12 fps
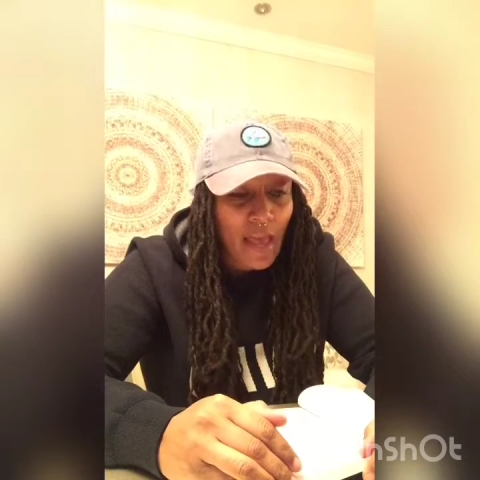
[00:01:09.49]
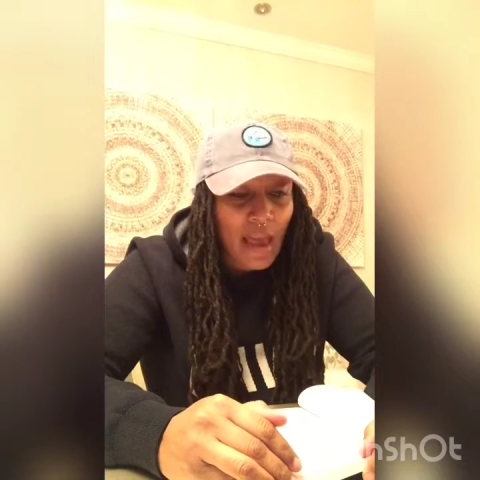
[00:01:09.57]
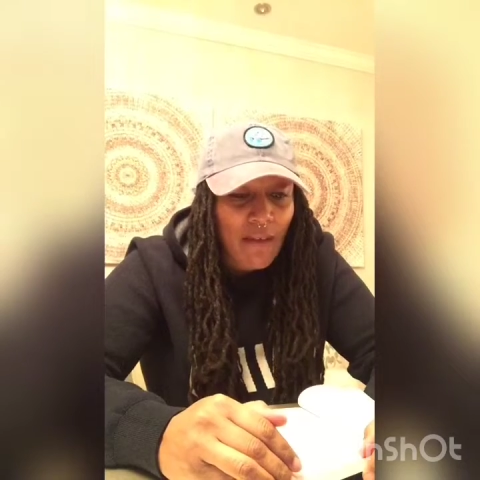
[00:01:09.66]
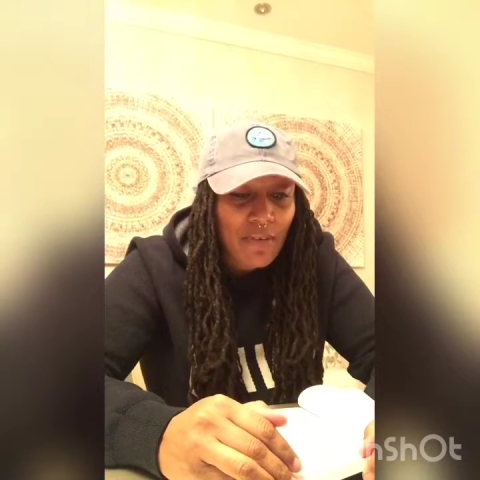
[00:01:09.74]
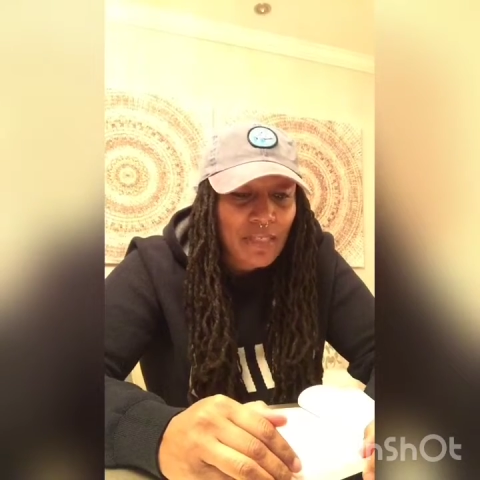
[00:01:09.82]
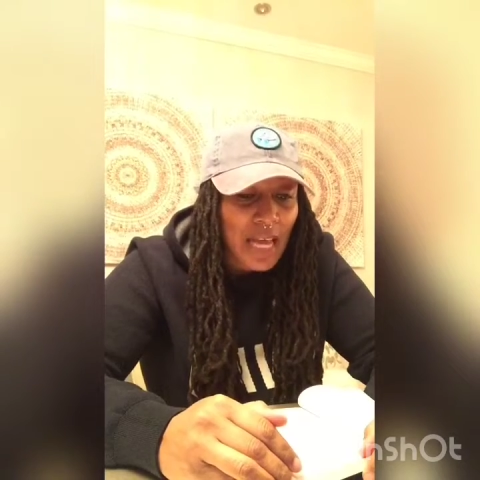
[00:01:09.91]

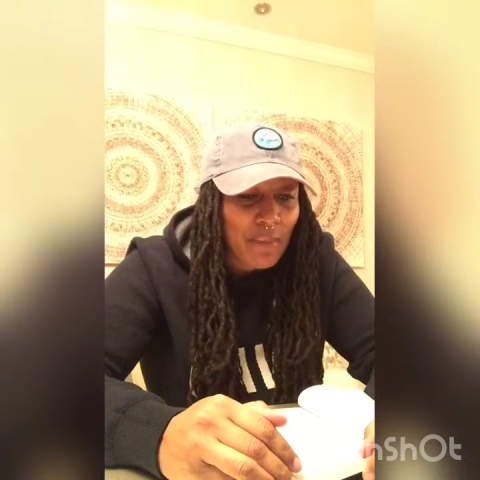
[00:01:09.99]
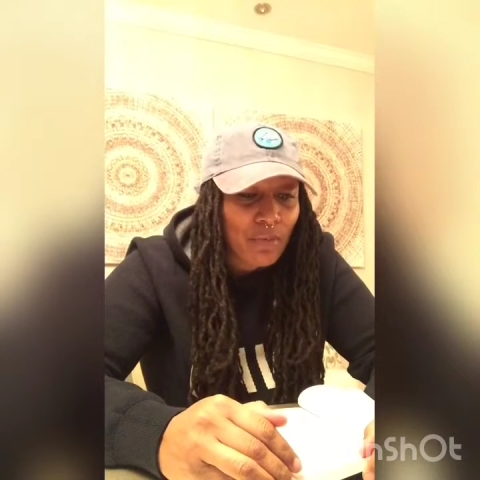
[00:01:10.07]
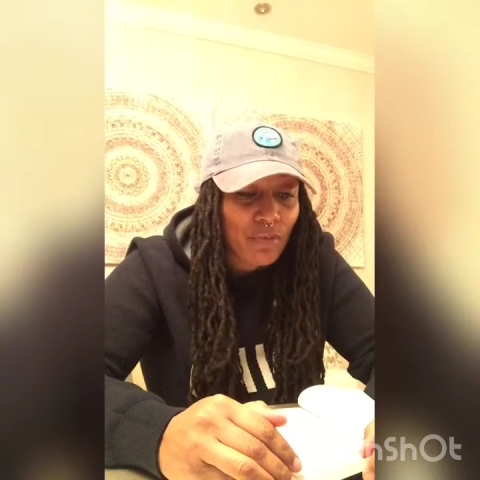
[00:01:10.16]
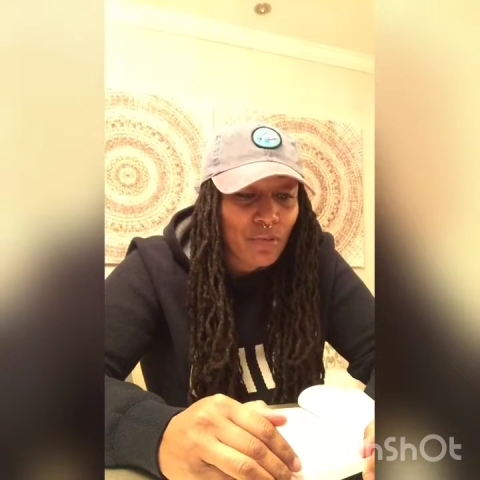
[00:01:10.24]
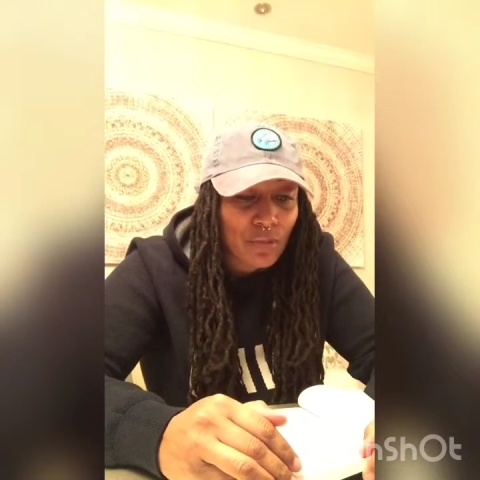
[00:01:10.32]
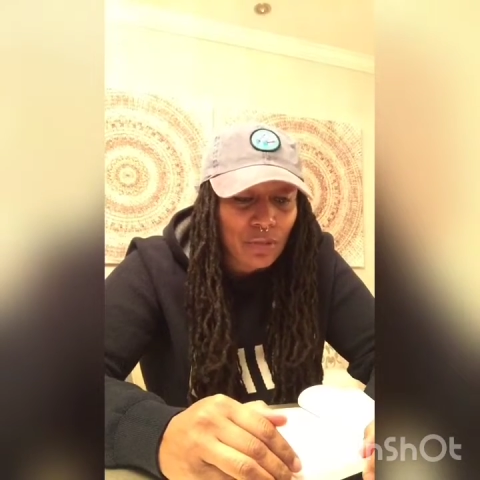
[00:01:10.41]
Every type
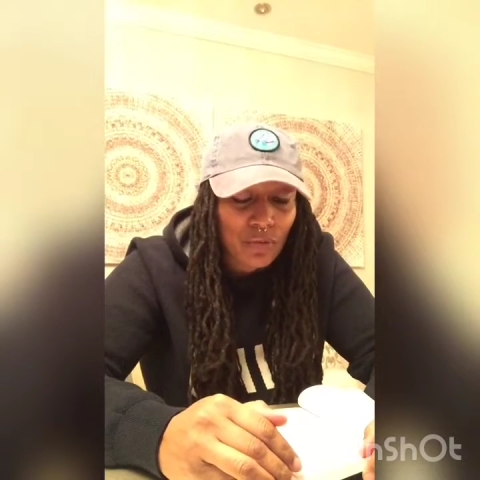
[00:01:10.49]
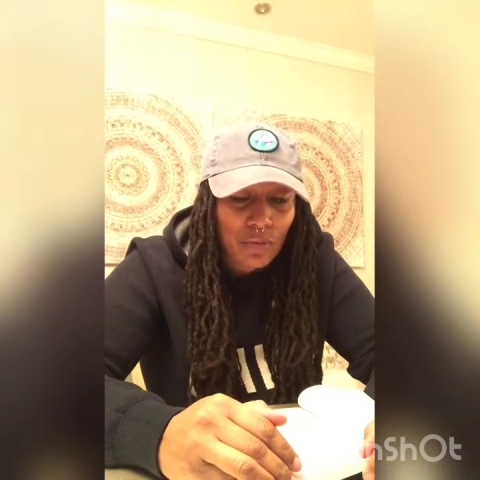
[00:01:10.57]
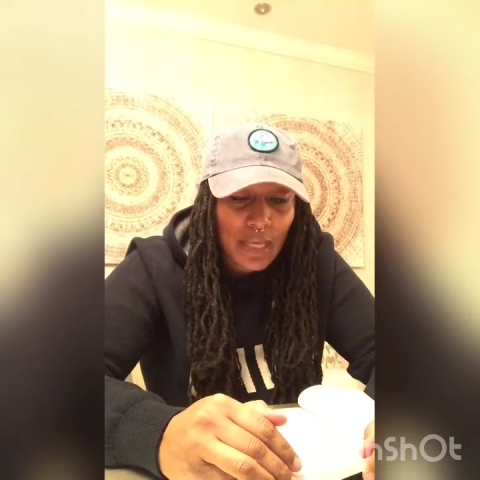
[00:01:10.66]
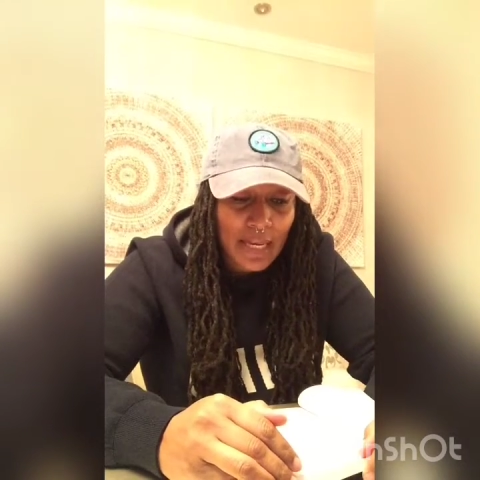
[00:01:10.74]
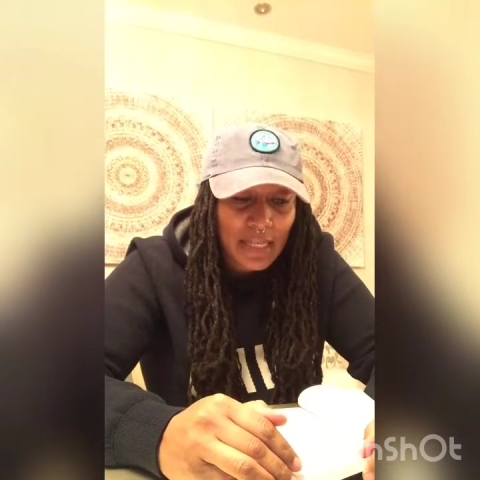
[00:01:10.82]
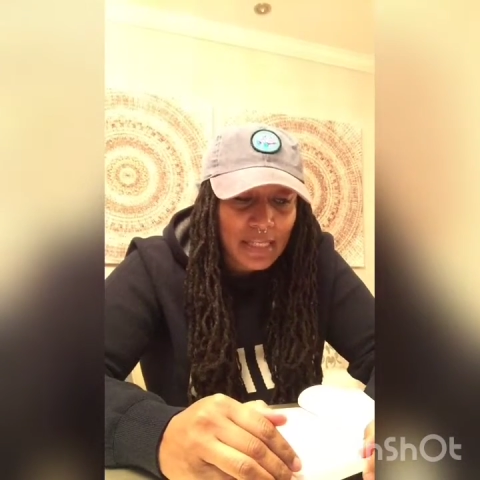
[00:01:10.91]
of crystal
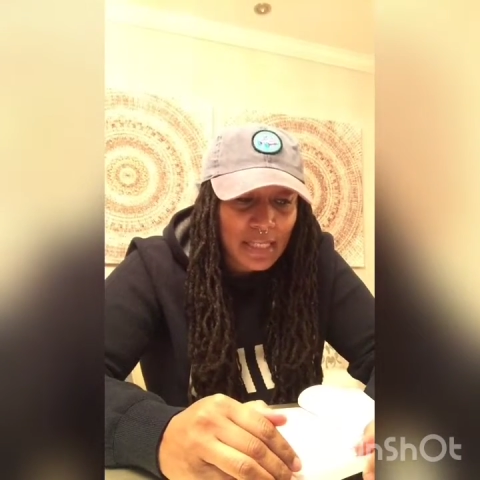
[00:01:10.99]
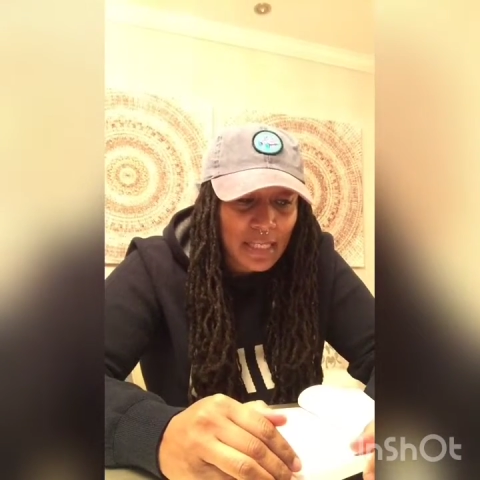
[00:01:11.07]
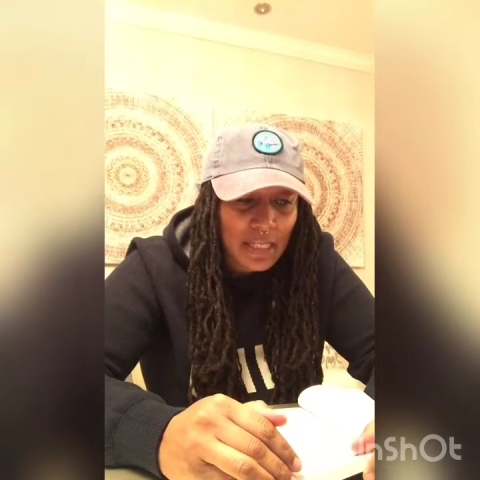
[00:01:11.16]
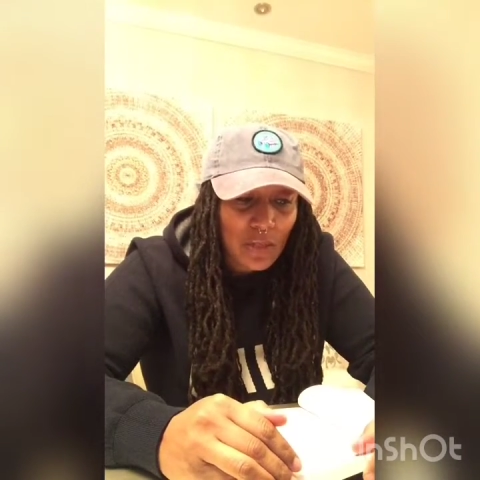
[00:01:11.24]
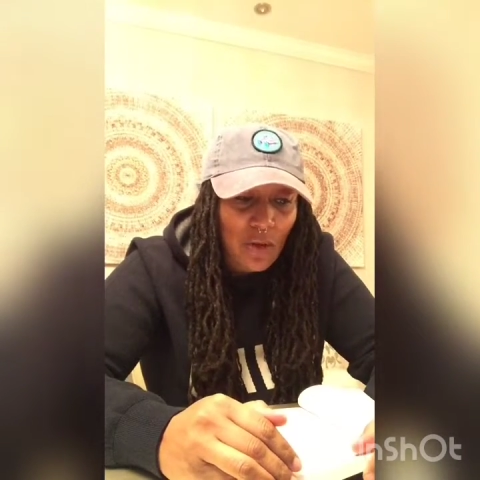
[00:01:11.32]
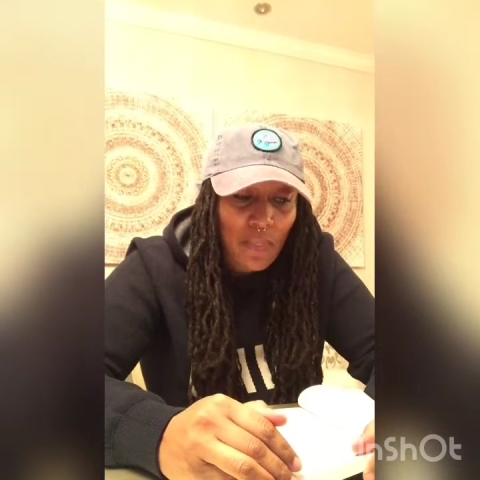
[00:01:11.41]
that
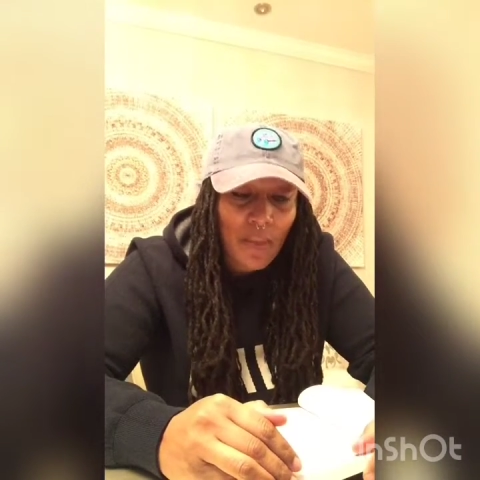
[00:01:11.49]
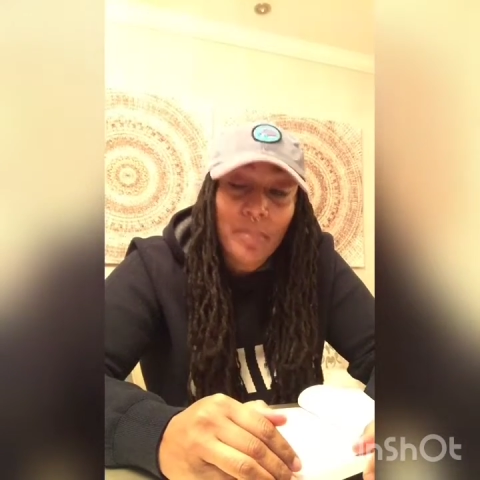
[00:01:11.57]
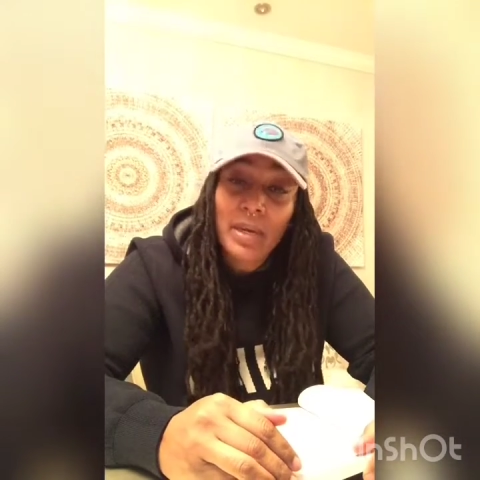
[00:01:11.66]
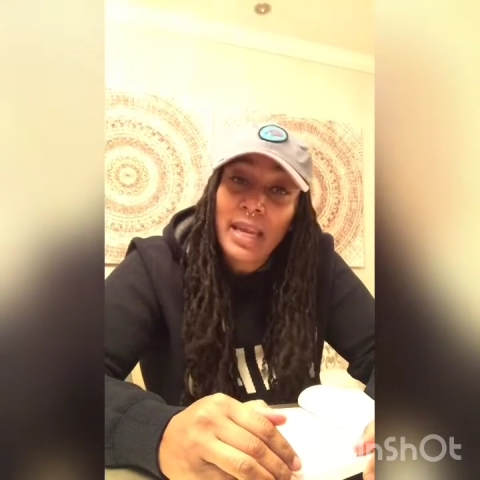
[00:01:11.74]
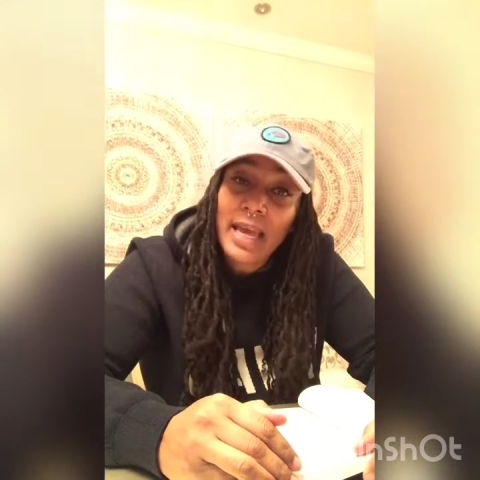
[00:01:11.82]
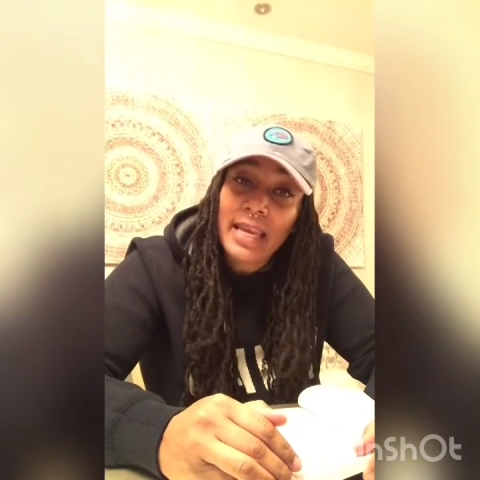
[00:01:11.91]
exists on the
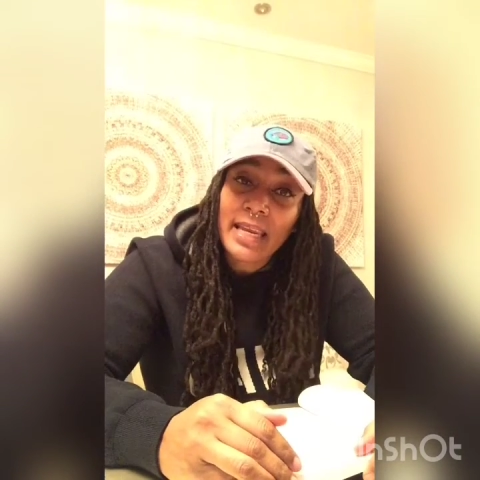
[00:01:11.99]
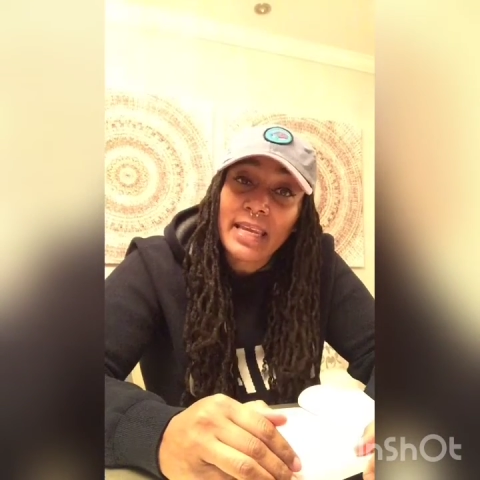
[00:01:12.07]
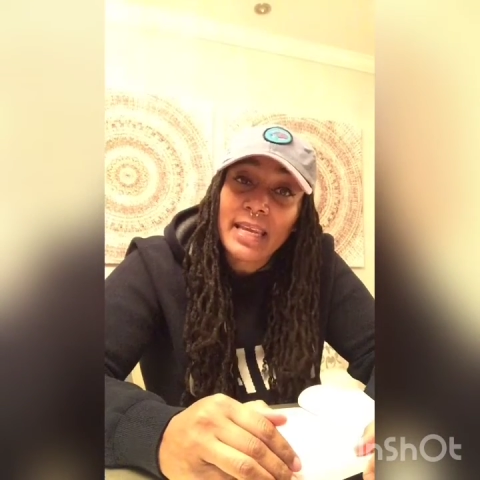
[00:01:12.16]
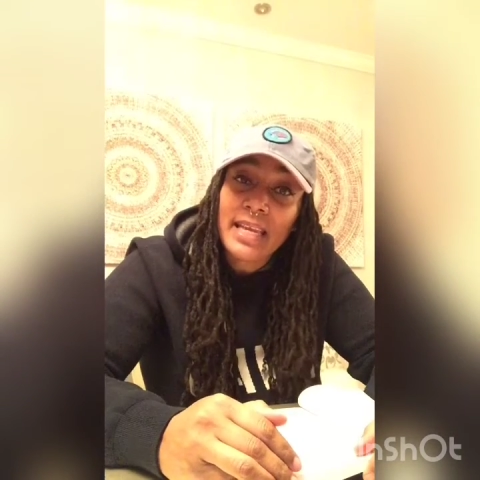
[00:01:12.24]
planet